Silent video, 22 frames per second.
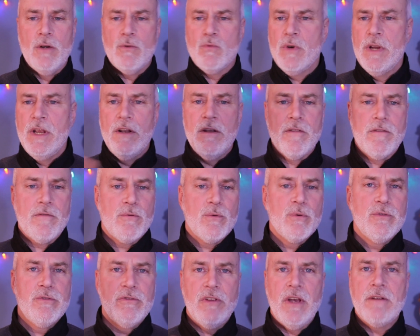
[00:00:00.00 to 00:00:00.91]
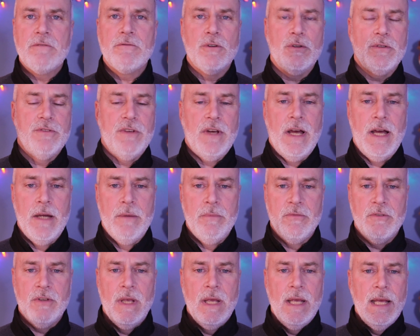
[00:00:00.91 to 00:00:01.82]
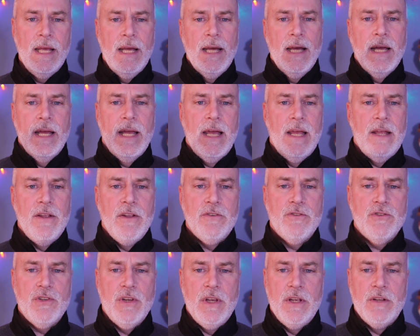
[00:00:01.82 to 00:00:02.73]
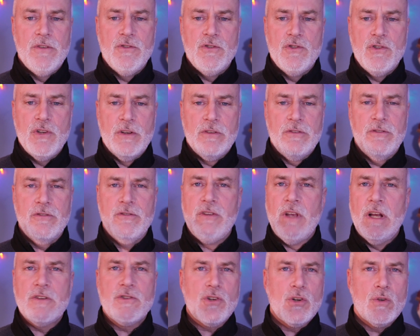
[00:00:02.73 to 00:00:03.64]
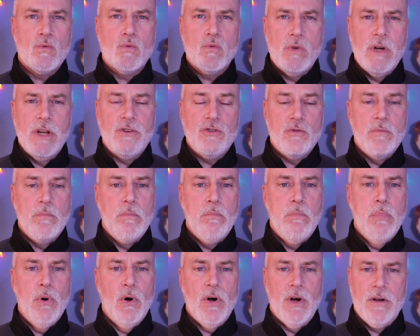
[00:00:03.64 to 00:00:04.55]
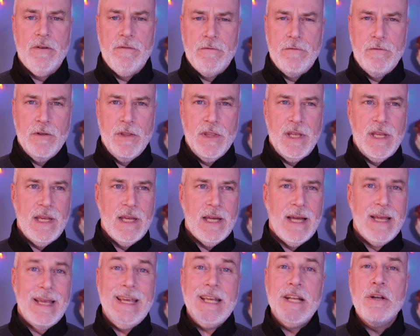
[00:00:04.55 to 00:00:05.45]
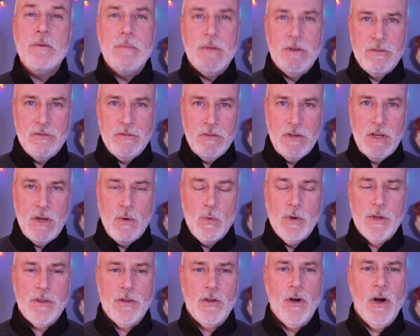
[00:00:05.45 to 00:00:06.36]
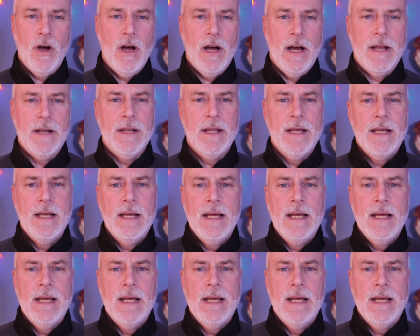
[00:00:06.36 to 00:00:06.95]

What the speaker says: Read it through several times. It's just such a rich book for the intimacy with God.